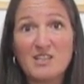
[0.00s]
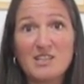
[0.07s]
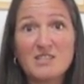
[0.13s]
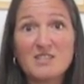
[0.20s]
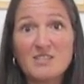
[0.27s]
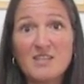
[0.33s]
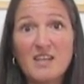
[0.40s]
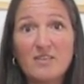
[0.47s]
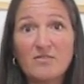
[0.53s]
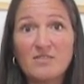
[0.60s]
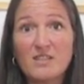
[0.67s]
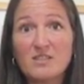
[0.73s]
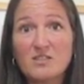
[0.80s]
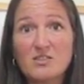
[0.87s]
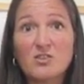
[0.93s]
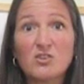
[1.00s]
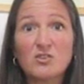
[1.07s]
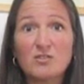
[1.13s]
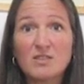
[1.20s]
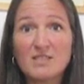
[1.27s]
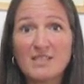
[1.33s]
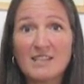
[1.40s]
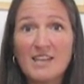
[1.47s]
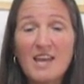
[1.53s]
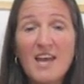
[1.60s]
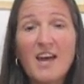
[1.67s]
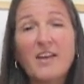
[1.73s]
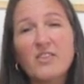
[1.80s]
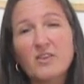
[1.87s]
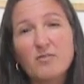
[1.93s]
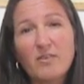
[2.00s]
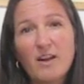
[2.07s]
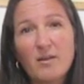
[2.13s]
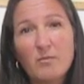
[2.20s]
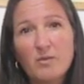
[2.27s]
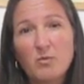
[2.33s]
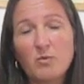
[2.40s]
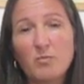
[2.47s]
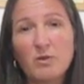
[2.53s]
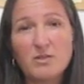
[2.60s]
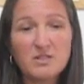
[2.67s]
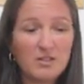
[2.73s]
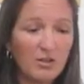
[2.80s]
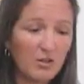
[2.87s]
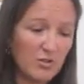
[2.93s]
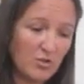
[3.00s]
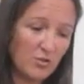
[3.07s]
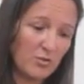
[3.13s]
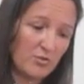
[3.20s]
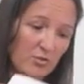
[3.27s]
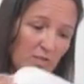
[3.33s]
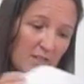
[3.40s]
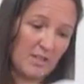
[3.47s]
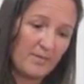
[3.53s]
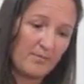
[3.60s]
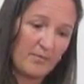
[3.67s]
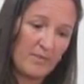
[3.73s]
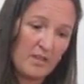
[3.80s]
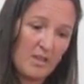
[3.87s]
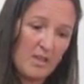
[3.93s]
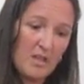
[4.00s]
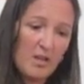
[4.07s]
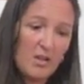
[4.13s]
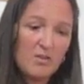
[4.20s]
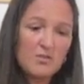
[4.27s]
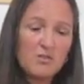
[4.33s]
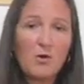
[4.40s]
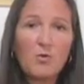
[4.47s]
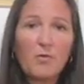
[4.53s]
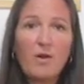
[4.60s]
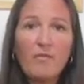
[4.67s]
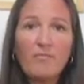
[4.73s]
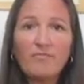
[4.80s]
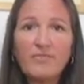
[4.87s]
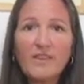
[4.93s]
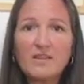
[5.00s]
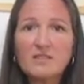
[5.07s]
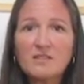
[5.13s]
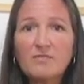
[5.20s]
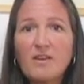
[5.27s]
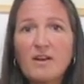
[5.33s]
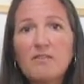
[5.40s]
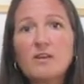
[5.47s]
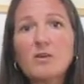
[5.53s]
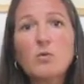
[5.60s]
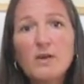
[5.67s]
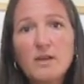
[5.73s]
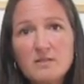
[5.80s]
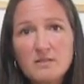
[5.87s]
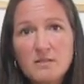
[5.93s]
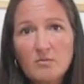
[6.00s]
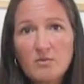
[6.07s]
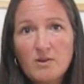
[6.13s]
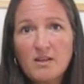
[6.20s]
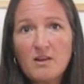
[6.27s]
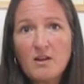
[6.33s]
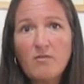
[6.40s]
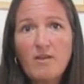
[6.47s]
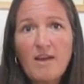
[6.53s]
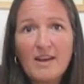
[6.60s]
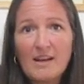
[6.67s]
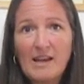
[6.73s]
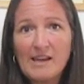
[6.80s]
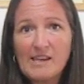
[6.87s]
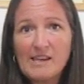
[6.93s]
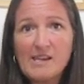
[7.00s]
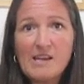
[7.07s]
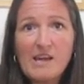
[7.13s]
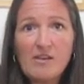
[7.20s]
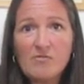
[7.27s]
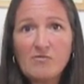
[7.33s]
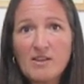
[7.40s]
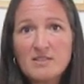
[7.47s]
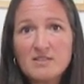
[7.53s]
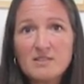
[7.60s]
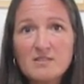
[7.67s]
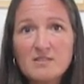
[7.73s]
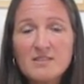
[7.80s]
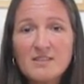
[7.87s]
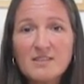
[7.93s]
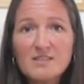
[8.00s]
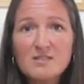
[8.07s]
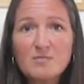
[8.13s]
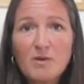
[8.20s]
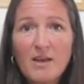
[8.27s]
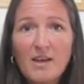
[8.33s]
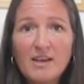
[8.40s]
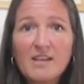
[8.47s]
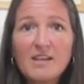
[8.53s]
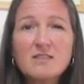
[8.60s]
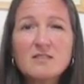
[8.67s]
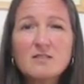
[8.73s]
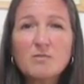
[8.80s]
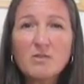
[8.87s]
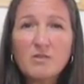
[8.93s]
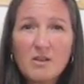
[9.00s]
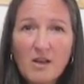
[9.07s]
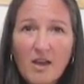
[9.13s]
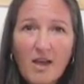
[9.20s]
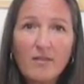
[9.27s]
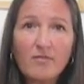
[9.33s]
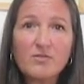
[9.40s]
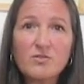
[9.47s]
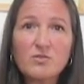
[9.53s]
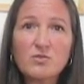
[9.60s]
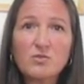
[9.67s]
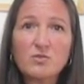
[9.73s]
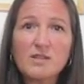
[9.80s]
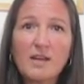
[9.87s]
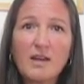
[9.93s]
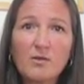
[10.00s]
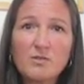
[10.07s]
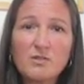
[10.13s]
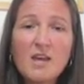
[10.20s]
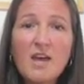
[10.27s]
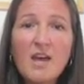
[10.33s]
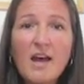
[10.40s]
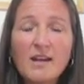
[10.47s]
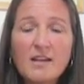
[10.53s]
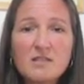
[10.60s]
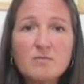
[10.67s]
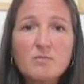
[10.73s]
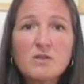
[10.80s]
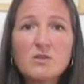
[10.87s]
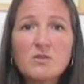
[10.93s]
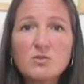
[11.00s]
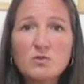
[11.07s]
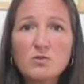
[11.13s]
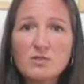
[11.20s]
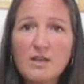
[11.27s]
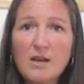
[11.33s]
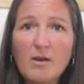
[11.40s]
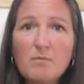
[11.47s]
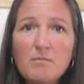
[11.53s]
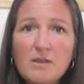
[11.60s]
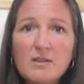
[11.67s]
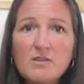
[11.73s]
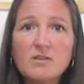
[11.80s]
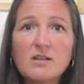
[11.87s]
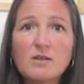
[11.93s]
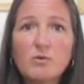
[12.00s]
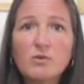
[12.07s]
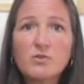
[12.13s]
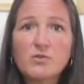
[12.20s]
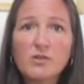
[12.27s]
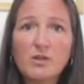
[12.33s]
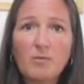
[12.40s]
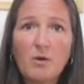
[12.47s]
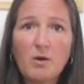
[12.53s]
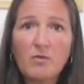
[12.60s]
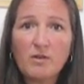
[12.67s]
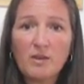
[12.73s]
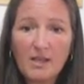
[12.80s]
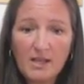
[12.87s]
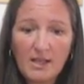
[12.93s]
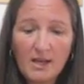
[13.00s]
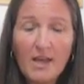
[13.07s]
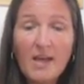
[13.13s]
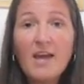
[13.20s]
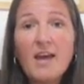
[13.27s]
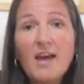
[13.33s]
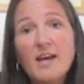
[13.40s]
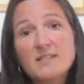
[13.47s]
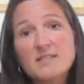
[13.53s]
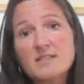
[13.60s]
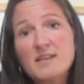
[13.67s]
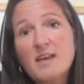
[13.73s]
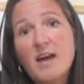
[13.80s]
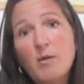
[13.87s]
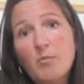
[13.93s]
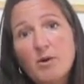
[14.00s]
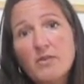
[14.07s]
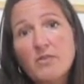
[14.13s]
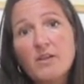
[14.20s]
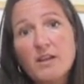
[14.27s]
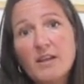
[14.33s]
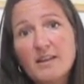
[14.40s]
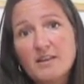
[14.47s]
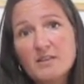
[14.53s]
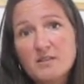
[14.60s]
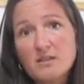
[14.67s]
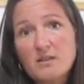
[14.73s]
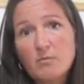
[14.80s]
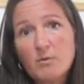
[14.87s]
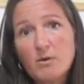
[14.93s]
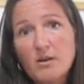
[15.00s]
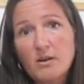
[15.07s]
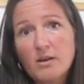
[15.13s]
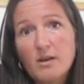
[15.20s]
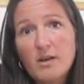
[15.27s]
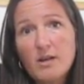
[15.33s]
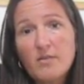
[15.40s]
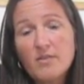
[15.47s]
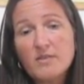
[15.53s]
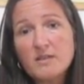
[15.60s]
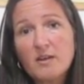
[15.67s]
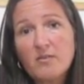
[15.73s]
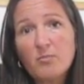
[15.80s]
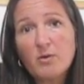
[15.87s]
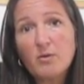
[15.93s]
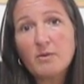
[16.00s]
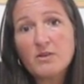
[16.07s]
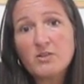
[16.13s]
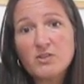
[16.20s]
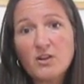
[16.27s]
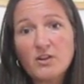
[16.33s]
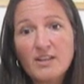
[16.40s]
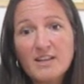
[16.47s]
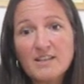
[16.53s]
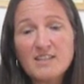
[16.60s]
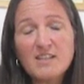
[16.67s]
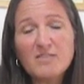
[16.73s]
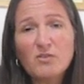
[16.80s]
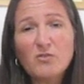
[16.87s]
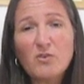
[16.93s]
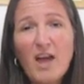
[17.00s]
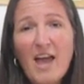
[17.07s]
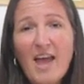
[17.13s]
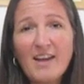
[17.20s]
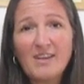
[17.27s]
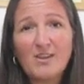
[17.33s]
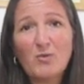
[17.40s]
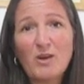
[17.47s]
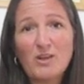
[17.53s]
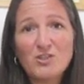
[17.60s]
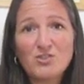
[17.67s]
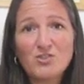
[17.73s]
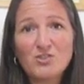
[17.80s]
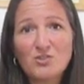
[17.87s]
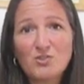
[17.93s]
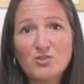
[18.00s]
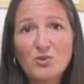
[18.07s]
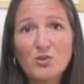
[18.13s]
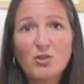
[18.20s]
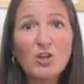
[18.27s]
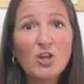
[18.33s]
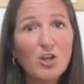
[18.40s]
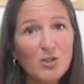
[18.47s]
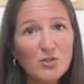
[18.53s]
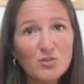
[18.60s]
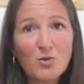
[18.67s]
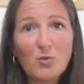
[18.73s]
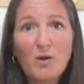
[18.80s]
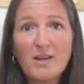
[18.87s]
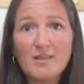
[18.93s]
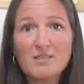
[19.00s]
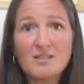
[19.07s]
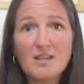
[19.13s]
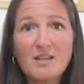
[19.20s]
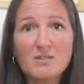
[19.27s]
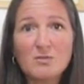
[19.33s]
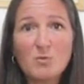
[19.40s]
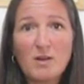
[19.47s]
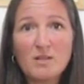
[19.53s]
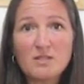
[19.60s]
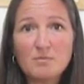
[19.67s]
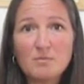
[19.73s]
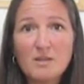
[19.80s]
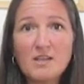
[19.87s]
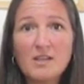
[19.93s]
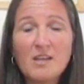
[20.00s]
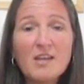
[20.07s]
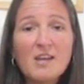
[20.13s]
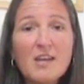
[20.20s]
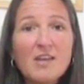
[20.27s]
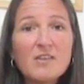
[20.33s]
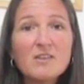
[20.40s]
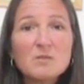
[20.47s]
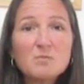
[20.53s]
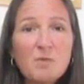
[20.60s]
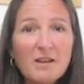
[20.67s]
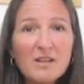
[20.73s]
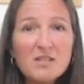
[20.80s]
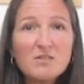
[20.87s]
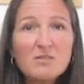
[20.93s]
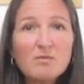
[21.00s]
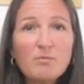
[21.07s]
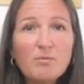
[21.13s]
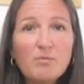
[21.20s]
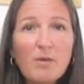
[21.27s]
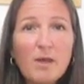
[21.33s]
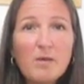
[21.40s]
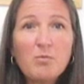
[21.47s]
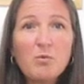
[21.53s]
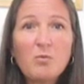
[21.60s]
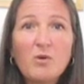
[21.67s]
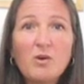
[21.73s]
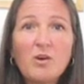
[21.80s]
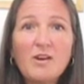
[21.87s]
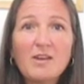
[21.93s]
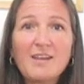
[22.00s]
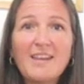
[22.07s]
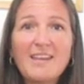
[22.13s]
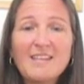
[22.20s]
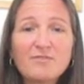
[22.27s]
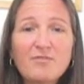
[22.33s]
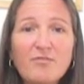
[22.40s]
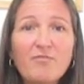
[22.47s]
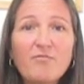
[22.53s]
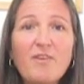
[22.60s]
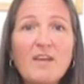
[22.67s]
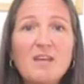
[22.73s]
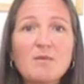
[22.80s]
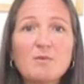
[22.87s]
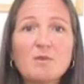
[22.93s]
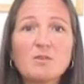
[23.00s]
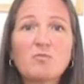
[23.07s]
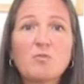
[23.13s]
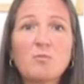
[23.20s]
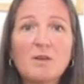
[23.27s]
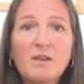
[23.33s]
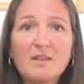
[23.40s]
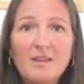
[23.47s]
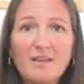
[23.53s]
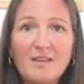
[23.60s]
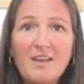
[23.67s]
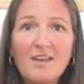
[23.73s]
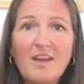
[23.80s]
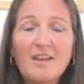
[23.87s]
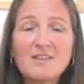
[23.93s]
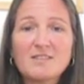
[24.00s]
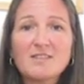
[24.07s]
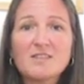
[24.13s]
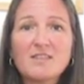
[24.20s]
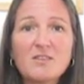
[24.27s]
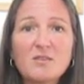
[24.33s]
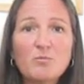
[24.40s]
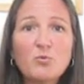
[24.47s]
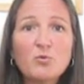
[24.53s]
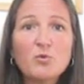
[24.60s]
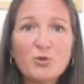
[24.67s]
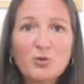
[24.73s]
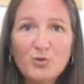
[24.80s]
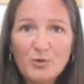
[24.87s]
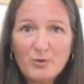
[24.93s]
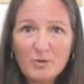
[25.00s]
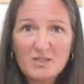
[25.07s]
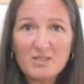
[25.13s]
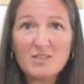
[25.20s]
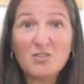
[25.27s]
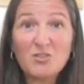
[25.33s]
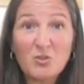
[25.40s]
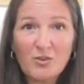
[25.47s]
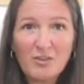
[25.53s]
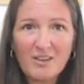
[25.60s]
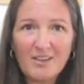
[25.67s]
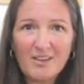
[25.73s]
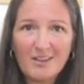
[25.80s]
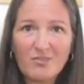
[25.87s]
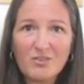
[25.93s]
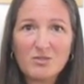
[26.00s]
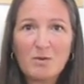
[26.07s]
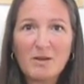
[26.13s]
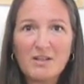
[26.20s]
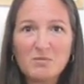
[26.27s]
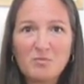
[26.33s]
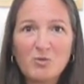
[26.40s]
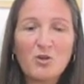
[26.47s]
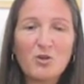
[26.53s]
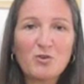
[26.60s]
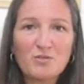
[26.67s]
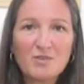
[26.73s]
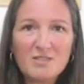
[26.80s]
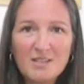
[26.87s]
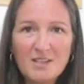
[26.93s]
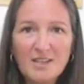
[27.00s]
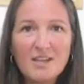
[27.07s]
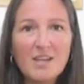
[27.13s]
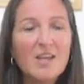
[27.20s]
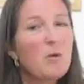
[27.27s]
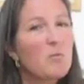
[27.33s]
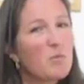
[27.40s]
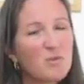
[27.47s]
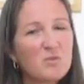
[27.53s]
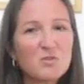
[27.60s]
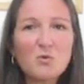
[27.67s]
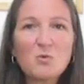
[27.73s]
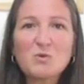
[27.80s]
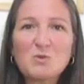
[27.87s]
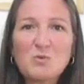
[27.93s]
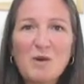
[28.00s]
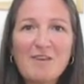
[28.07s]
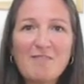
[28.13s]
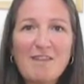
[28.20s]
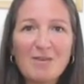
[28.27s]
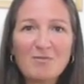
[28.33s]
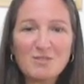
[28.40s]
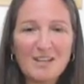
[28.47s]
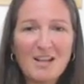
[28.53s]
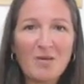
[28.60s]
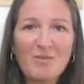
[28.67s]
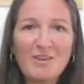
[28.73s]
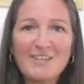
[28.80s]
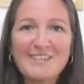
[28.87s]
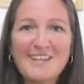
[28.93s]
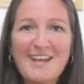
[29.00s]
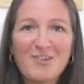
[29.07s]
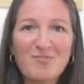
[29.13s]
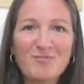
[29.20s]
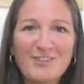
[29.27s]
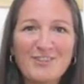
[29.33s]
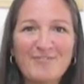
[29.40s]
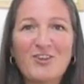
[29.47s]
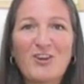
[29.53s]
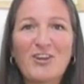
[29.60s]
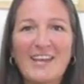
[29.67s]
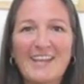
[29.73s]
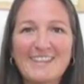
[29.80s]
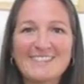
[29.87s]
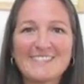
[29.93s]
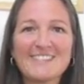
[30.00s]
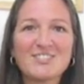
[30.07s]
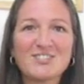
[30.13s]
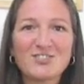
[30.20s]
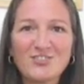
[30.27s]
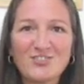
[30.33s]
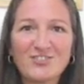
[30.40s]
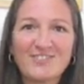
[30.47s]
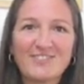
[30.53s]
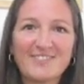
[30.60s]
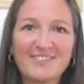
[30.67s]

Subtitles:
It's the safety, security and the environment that we're putting our children in. So that's a very quick summary of NIE and residency in Spain. It's something that you have to sort out, and it's something that you sort out immediately once you come over here. As I say, I'll put the link to the book that I've published on it, and if you've got any questions at all, don't hesitate to ask me. The Spanish paperwork is famous for being, as they say, the burro, which is the donkey of the Spanish bureaucracy, but there's always a way around it, and I'm here to help you. Okay, see you soon.